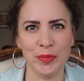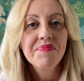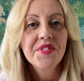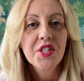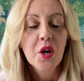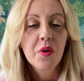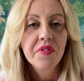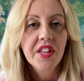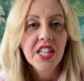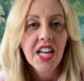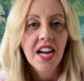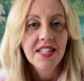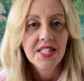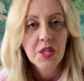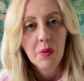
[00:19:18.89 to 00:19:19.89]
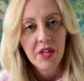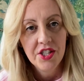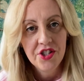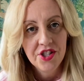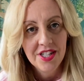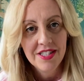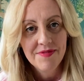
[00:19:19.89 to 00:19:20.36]
So the last
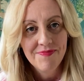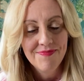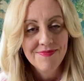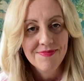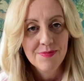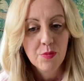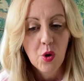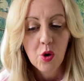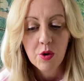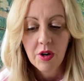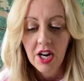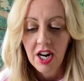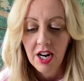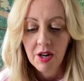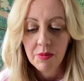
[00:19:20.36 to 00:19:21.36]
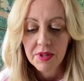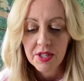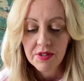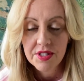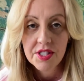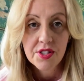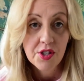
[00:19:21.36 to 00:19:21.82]
question, what are we
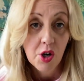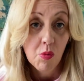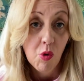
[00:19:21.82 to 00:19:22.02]
going to do,